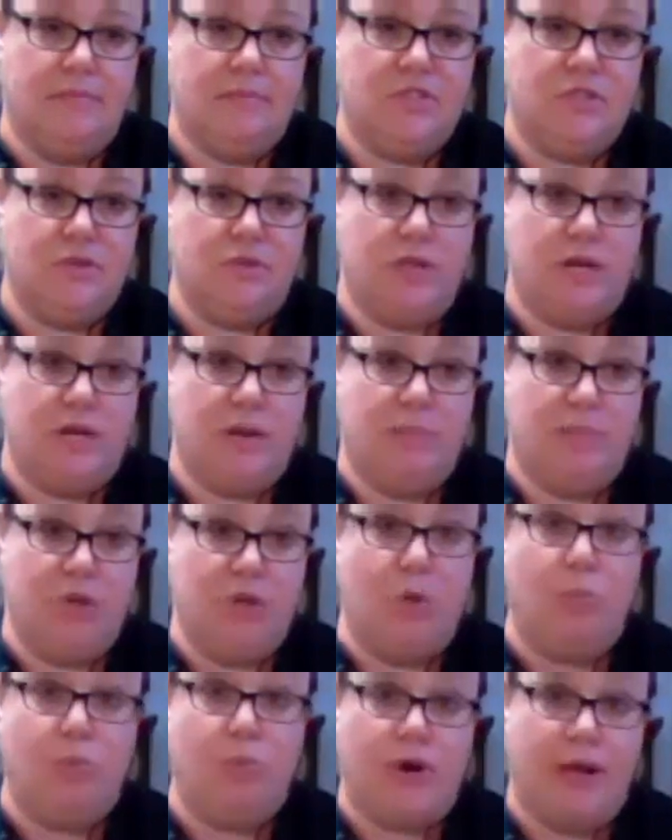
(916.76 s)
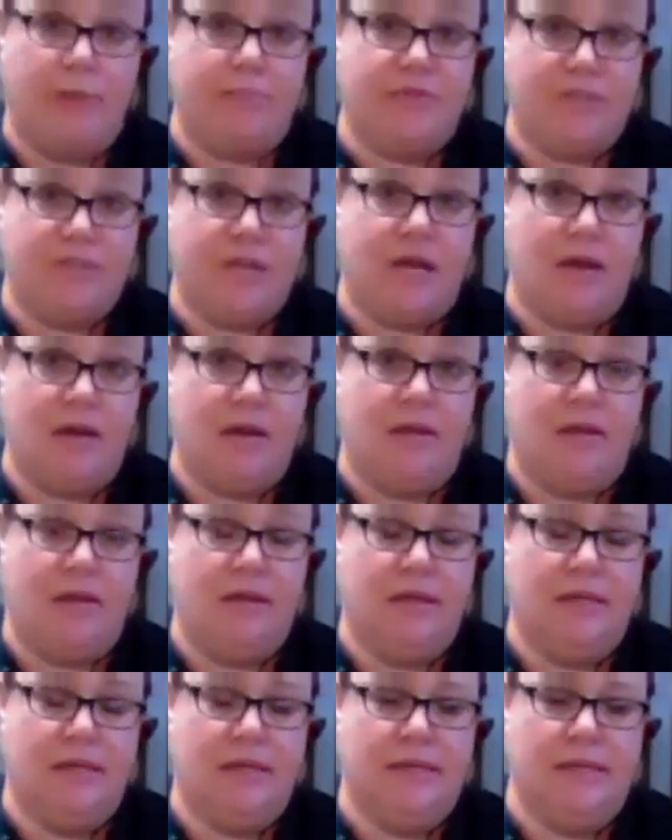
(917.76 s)
so that I'm meal prepped kind of.
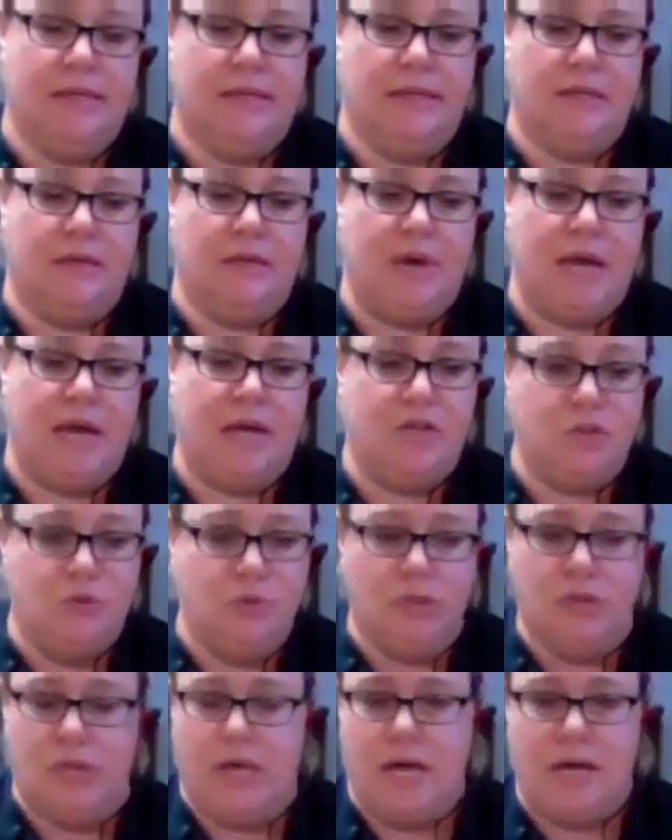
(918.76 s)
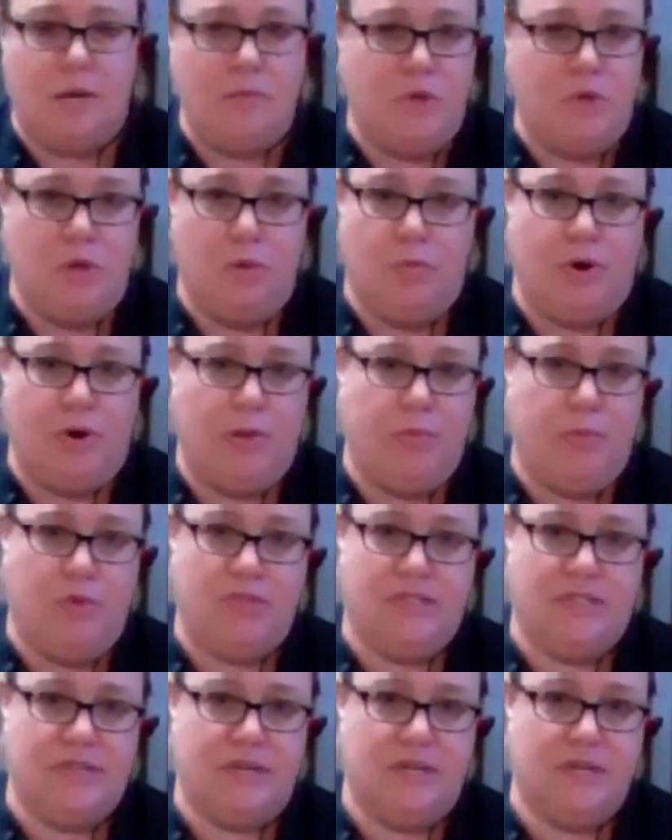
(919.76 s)
I do a lot of meal prep
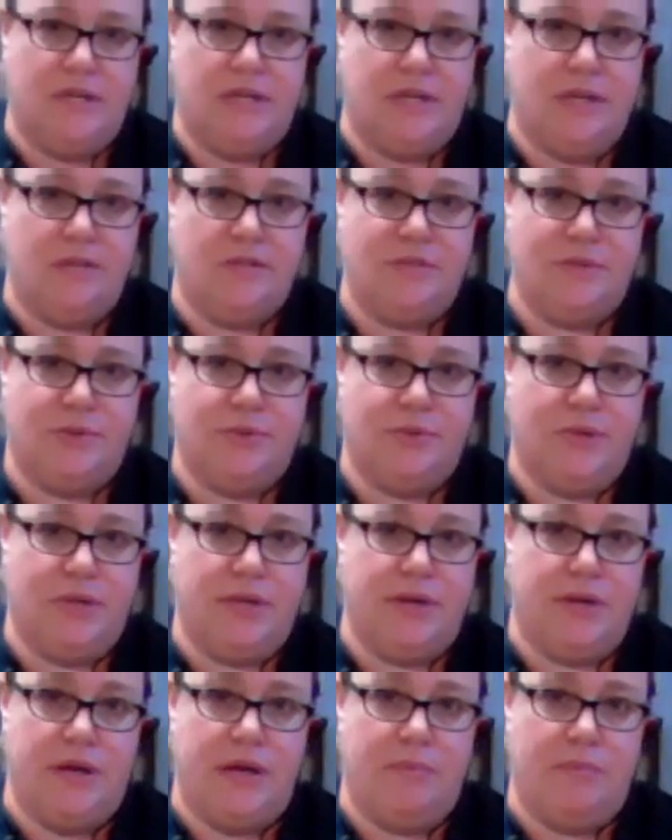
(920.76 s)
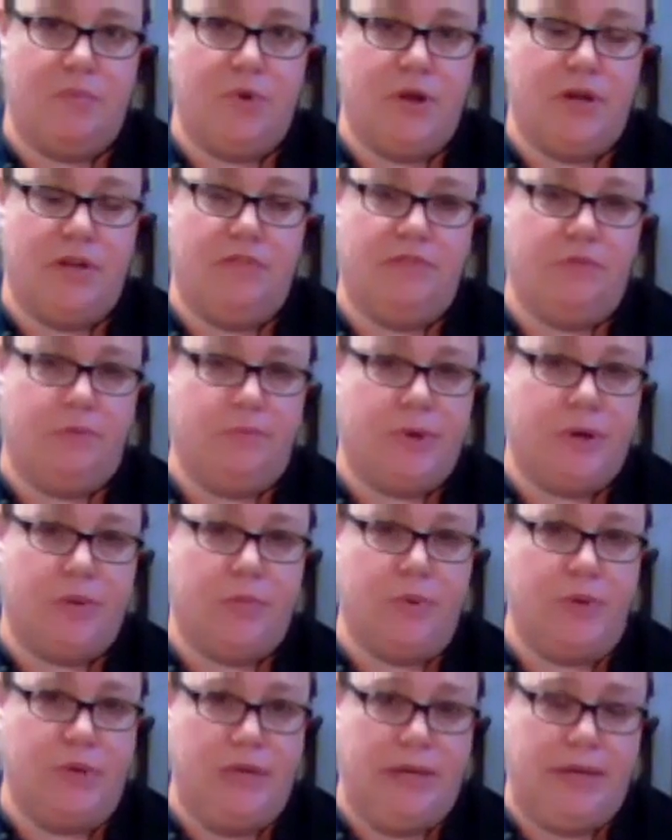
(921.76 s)
on Sunday so that I'm ready for my
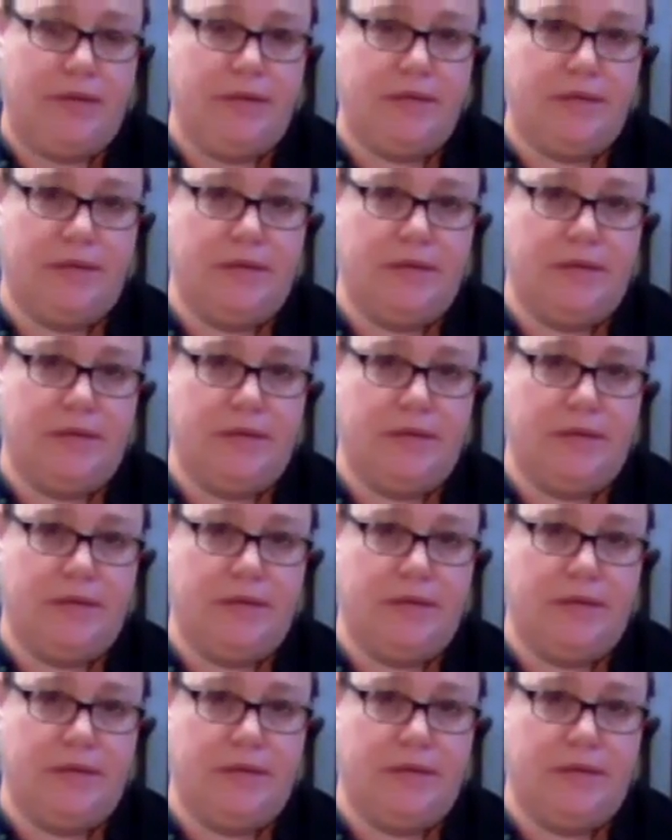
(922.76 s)
week.